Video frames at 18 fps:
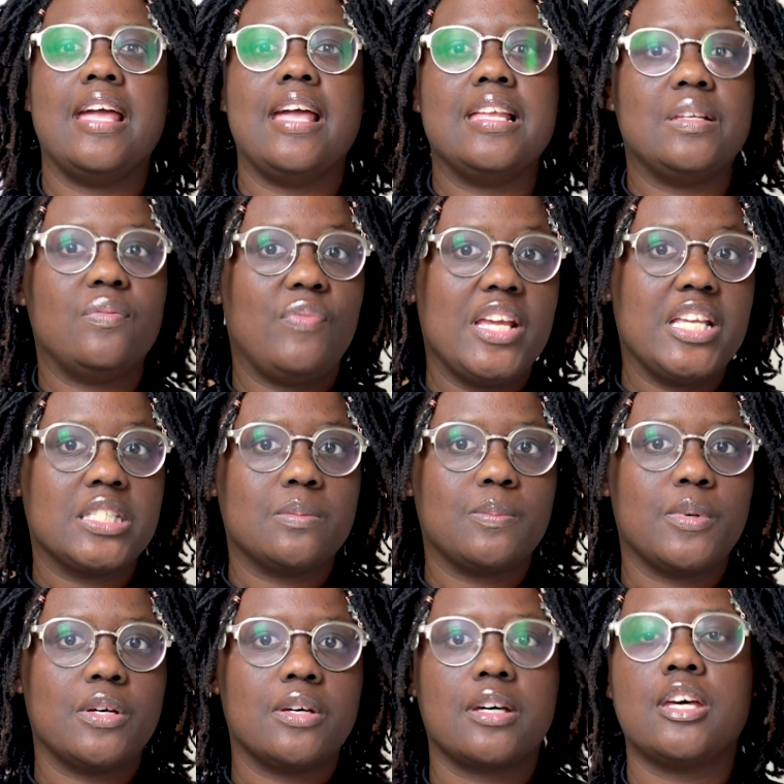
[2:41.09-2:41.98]
and
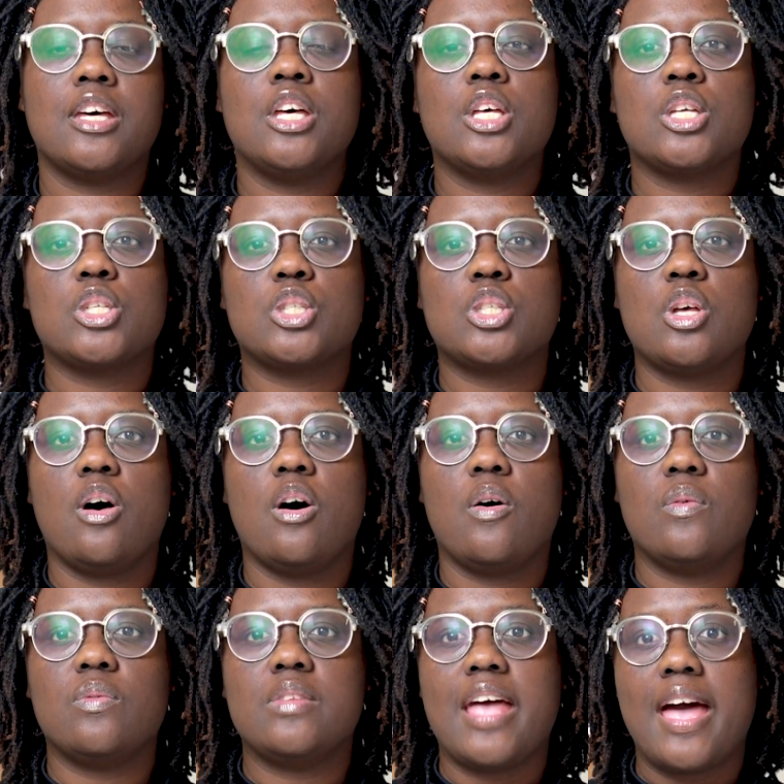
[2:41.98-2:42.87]
Facebook.
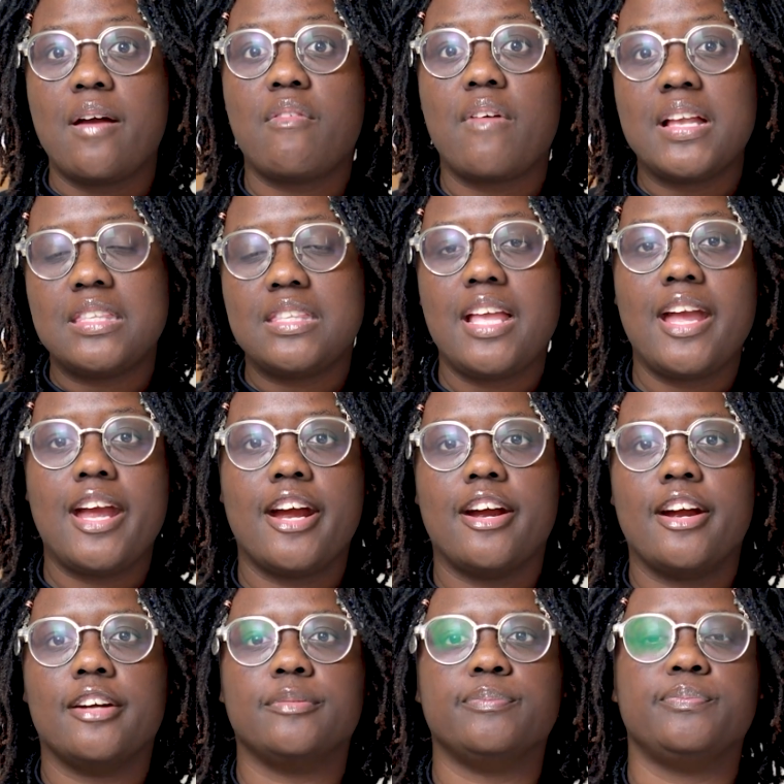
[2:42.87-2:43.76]
So that right
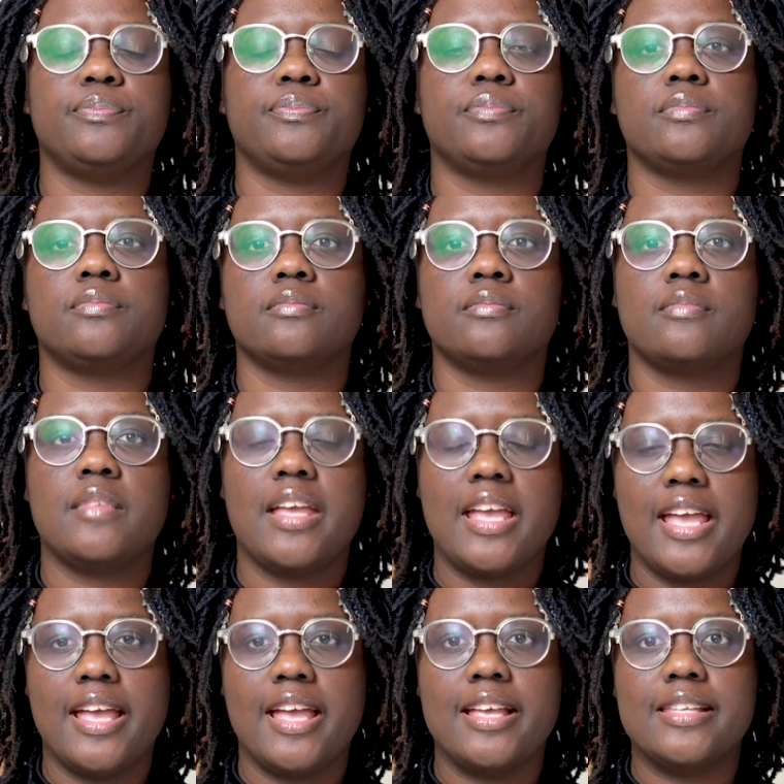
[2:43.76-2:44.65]
there
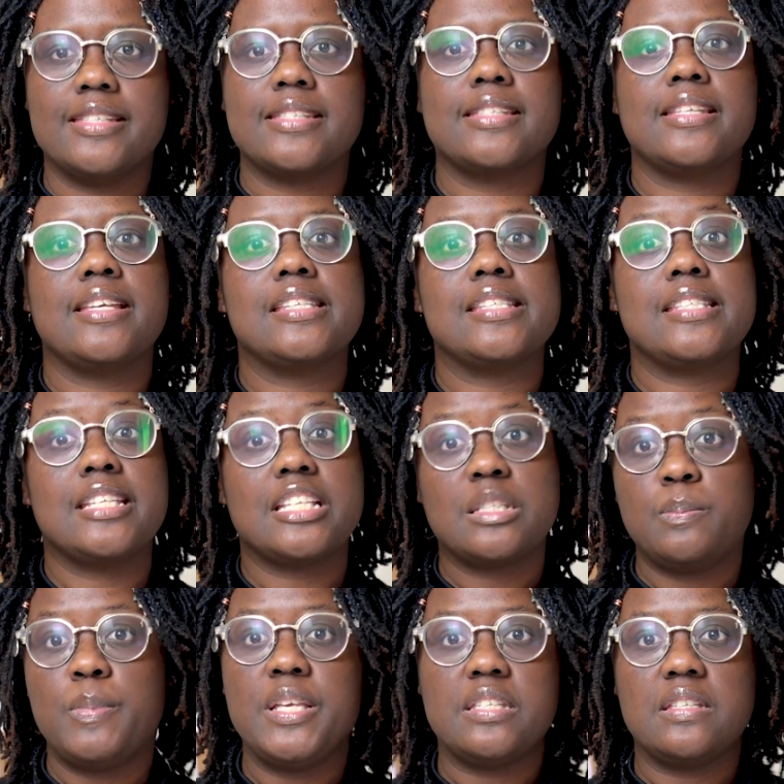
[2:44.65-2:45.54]
is
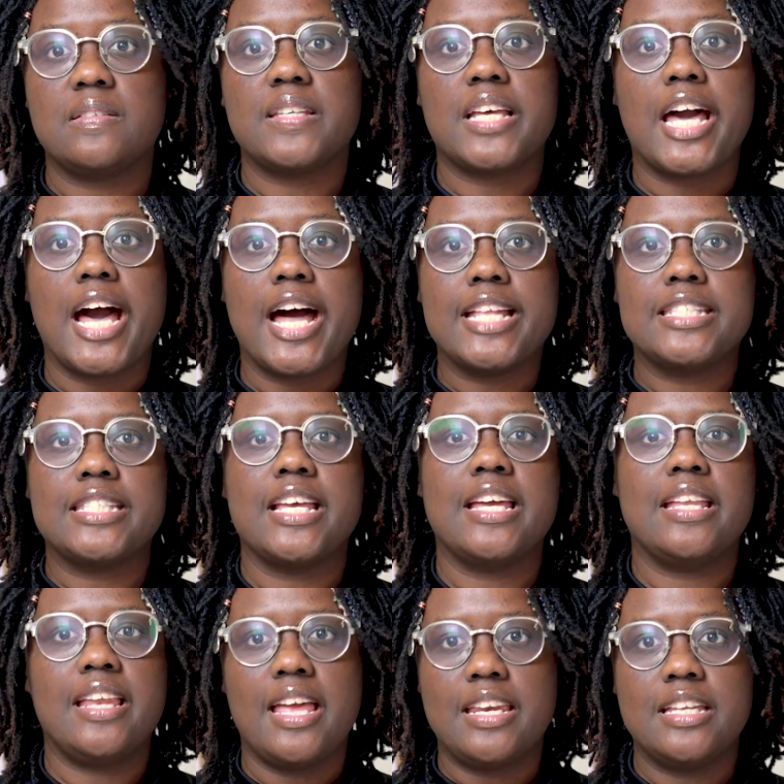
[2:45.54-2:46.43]
6 pieces of
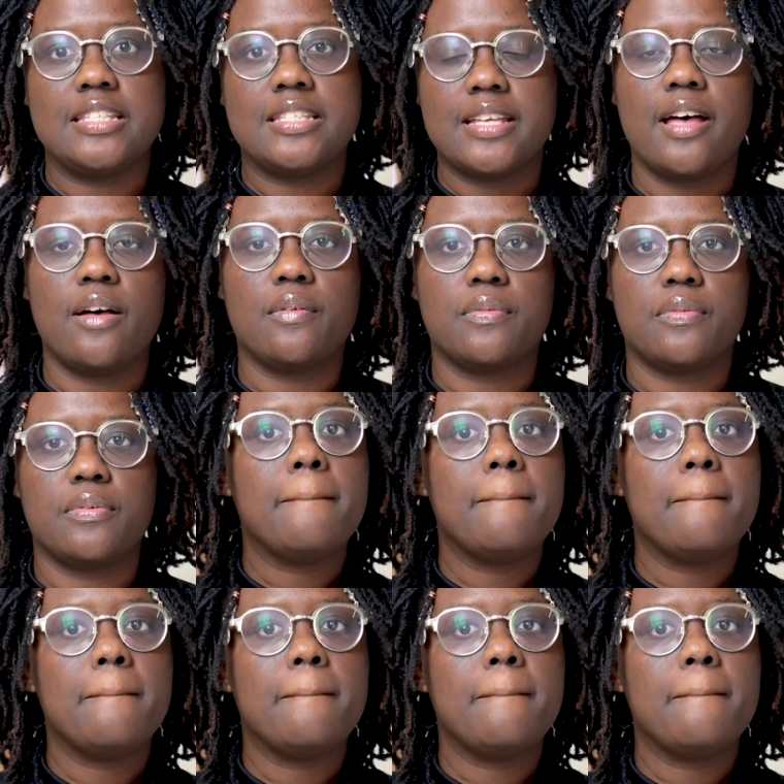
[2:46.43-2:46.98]
content in itself.